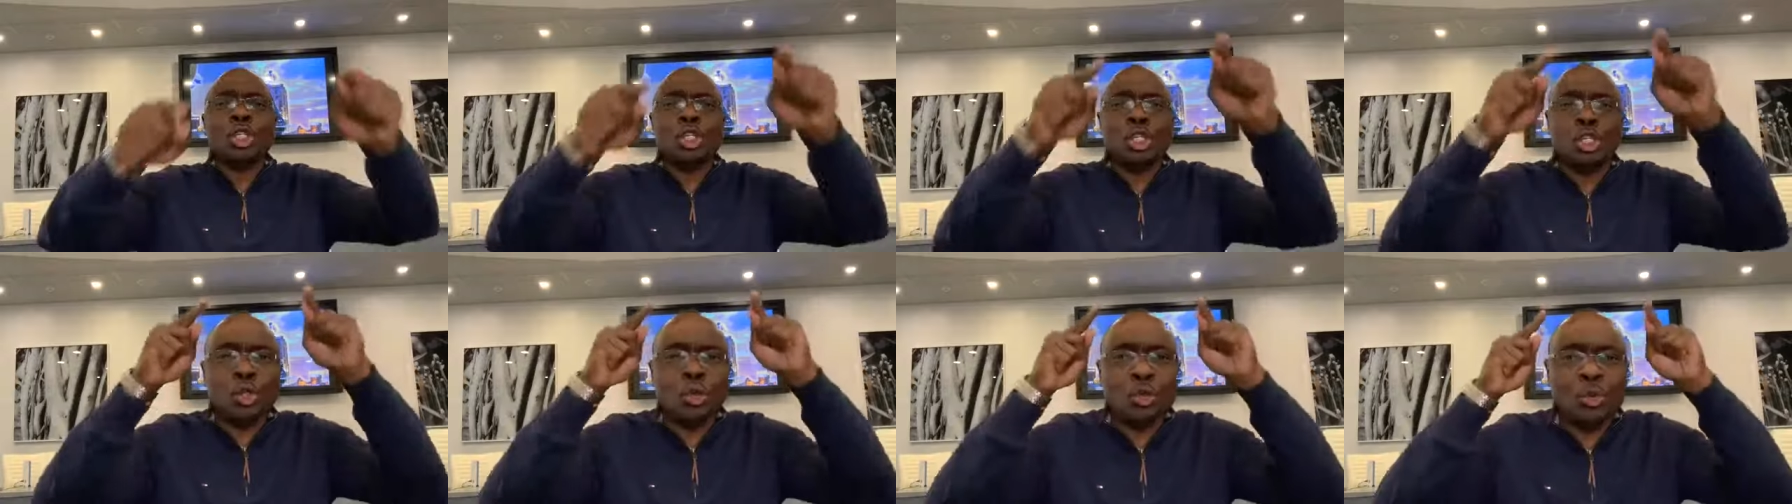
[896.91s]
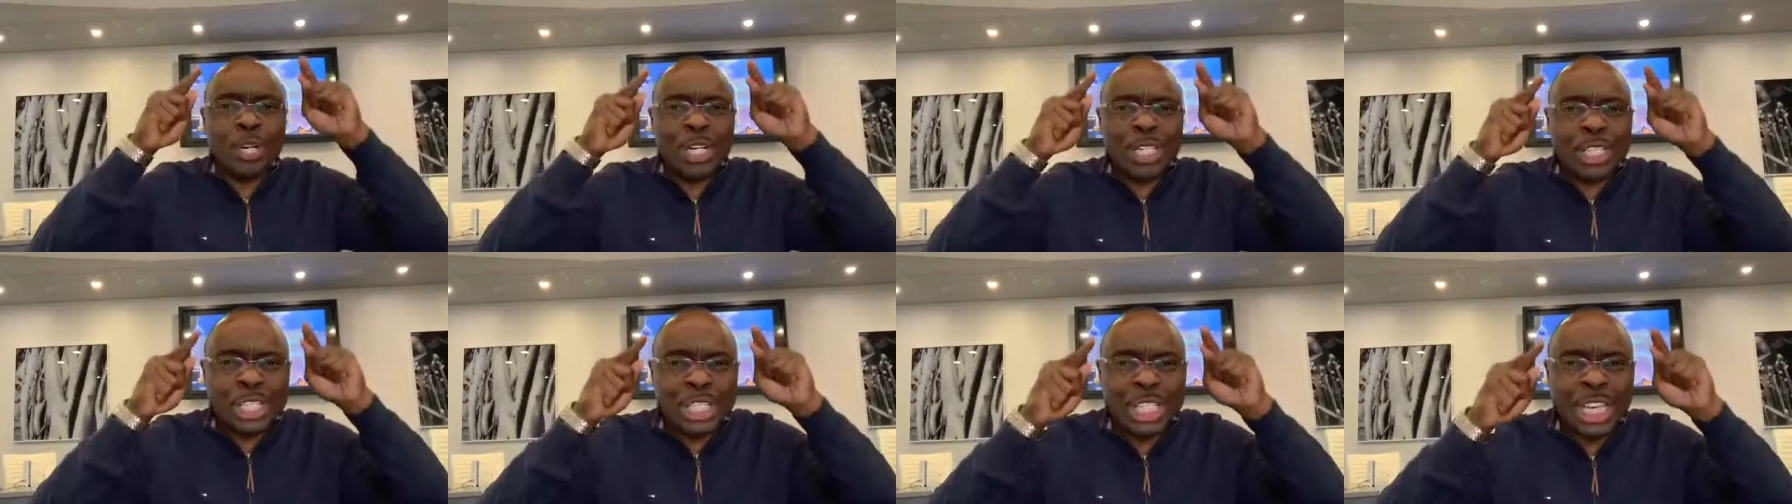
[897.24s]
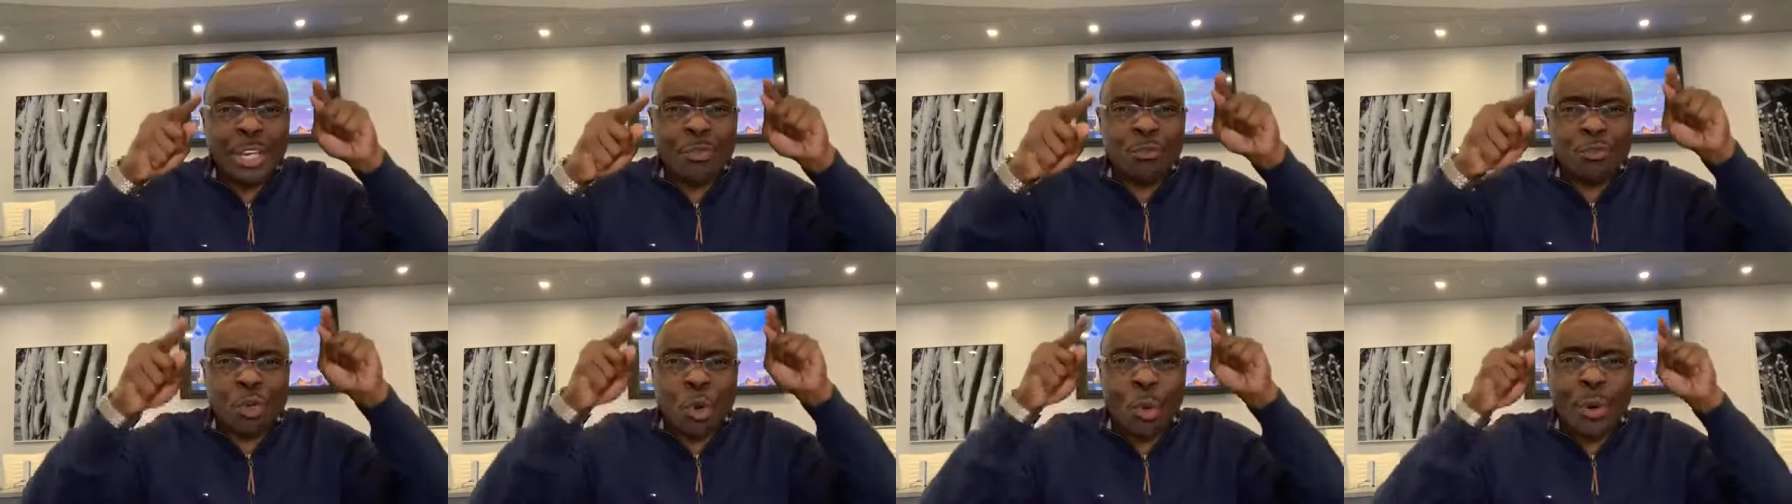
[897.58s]
you
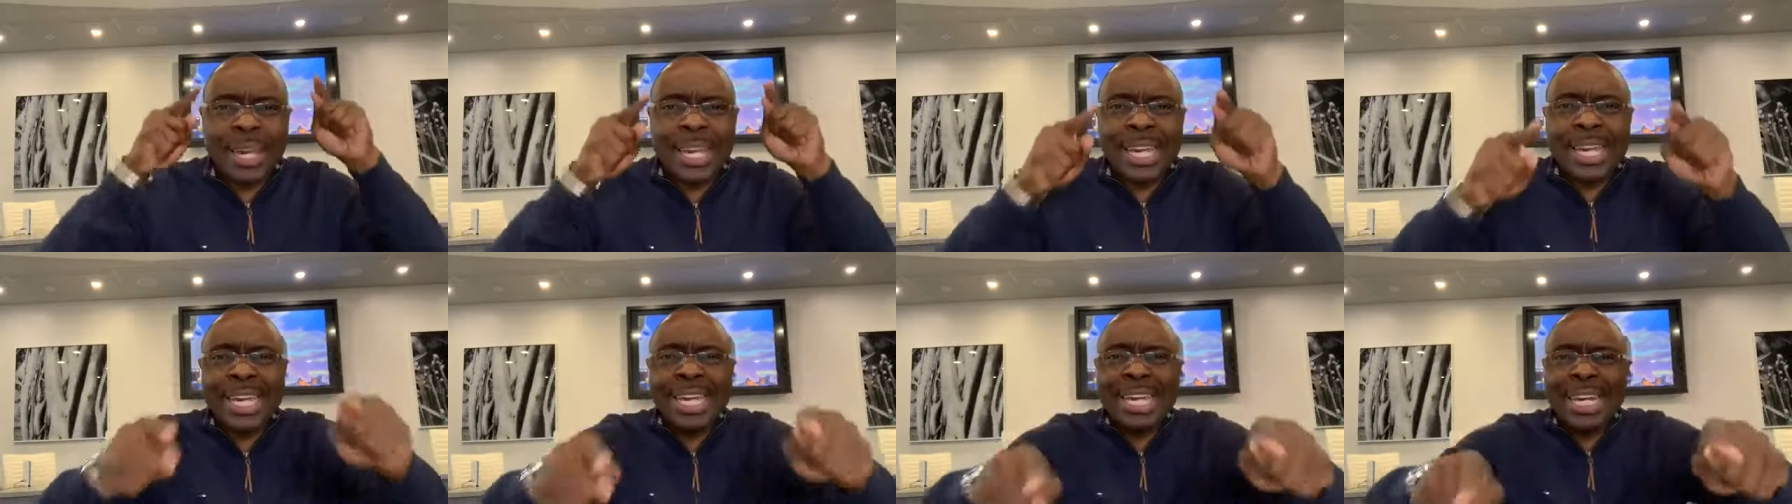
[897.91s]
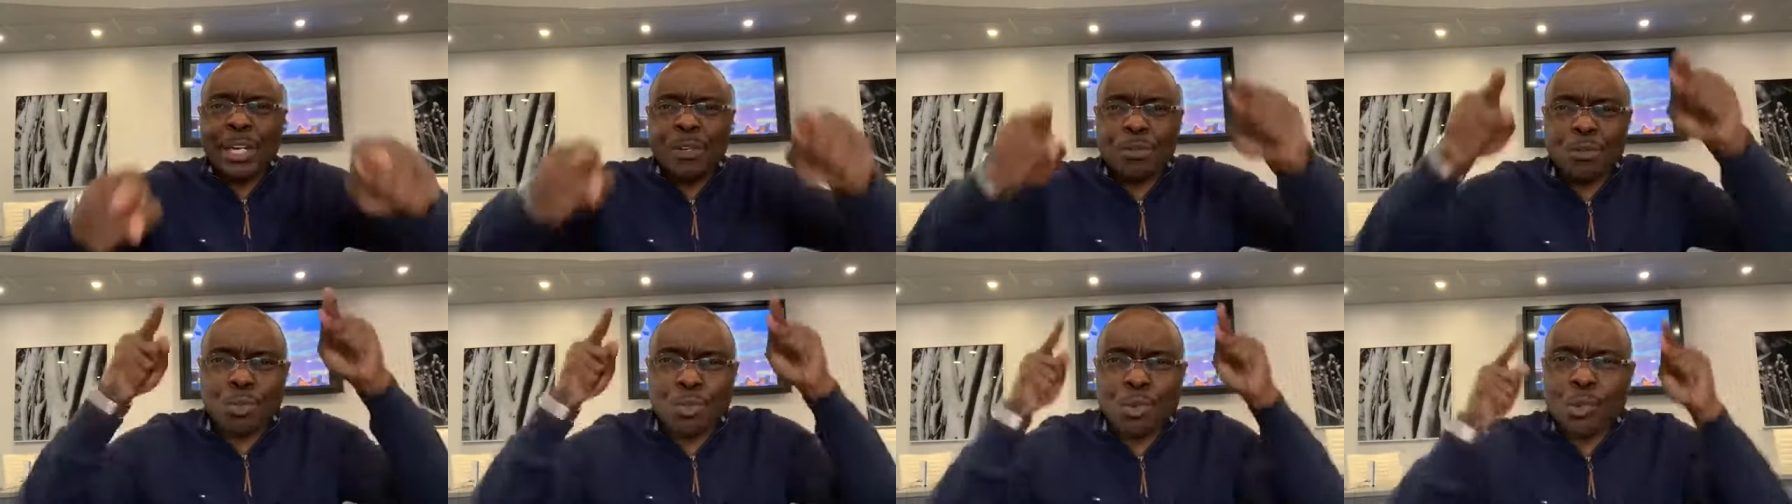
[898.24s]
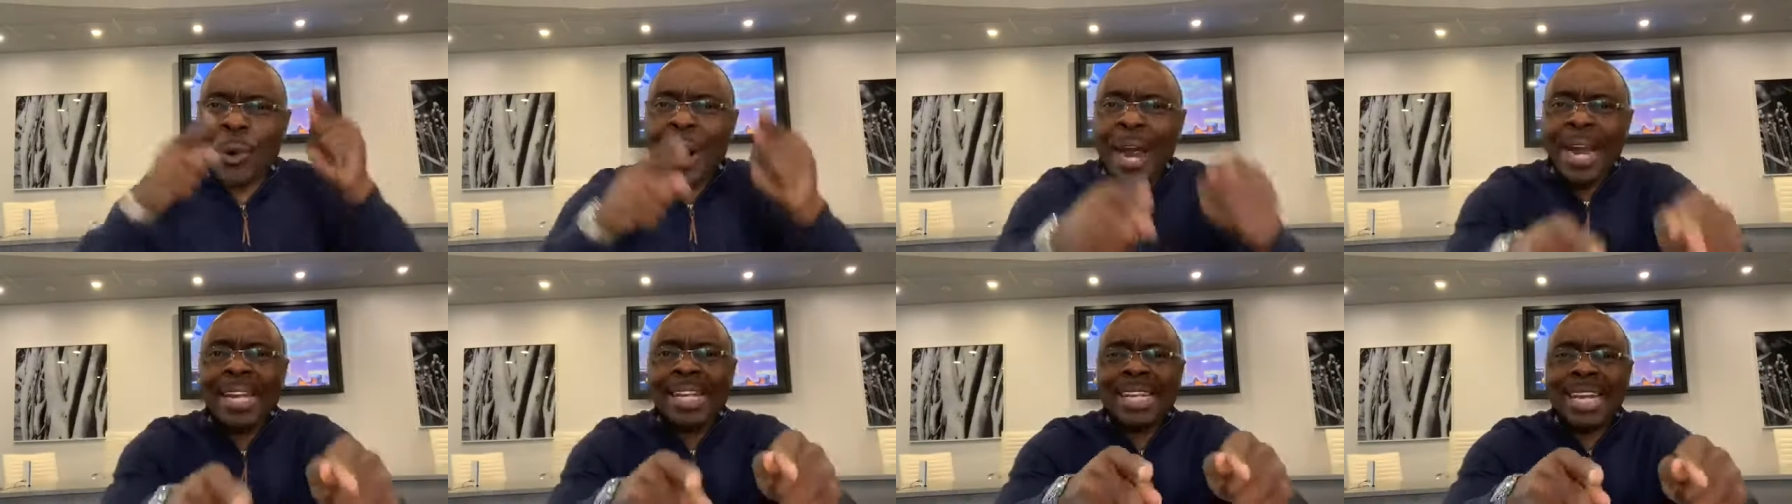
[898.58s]
receive your healing
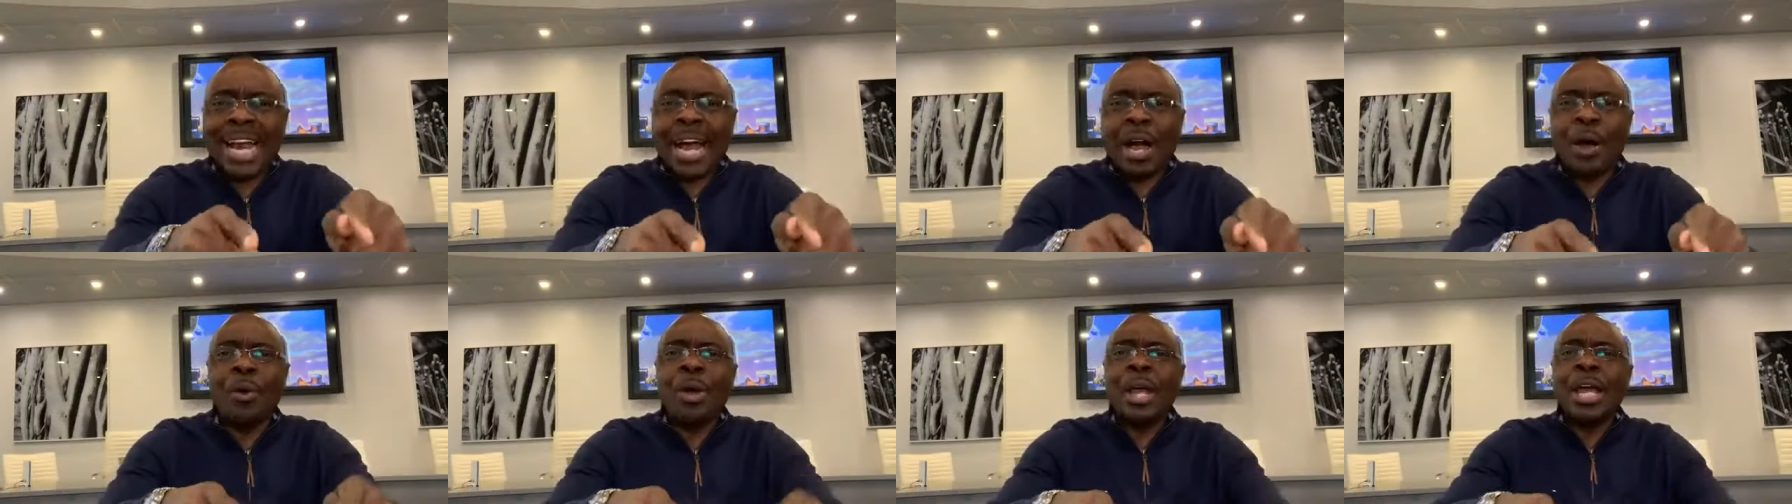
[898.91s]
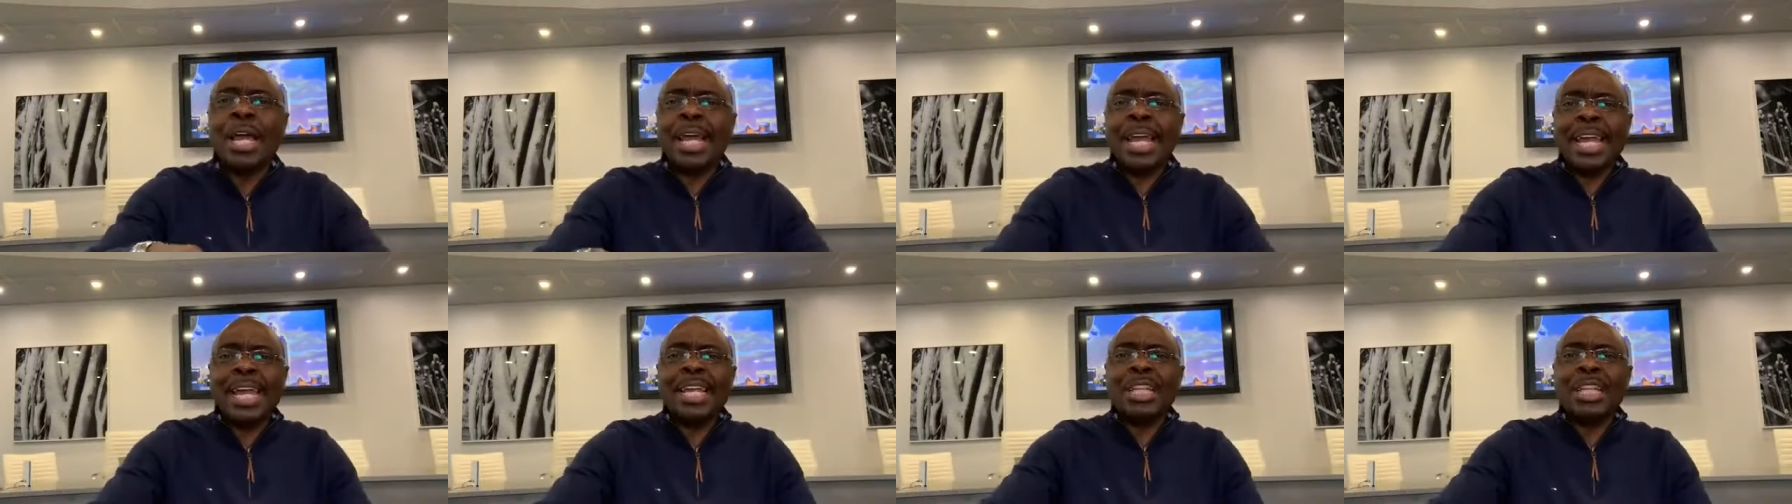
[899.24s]
right now